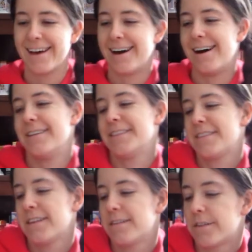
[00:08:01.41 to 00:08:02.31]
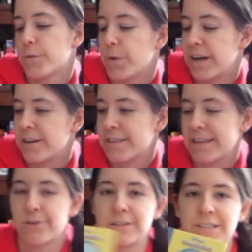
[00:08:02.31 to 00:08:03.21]
uh, this is Where's
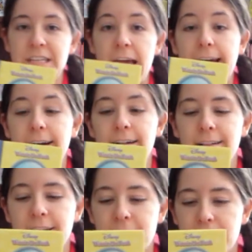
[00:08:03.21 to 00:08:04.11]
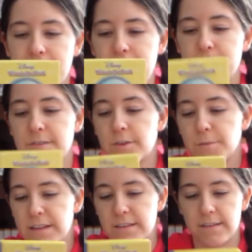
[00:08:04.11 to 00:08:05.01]
Eeyore's Tail and I'm
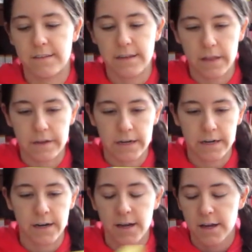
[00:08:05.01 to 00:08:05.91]
assuming this is another